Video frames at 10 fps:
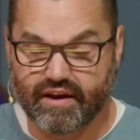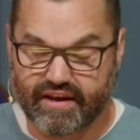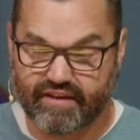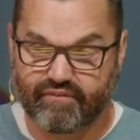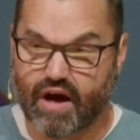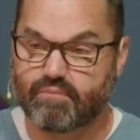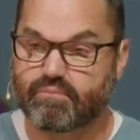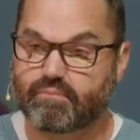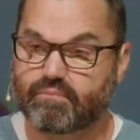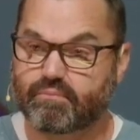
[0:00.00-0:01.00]
give up
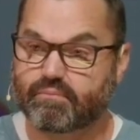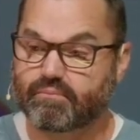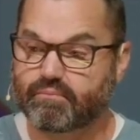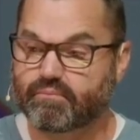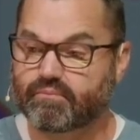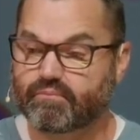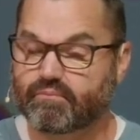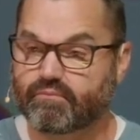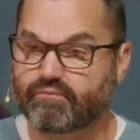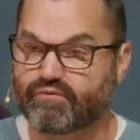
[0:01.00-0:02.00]

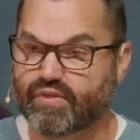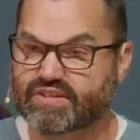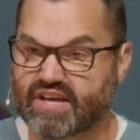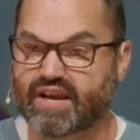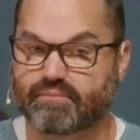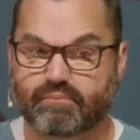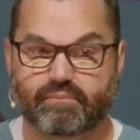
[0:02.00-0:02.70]
for the team?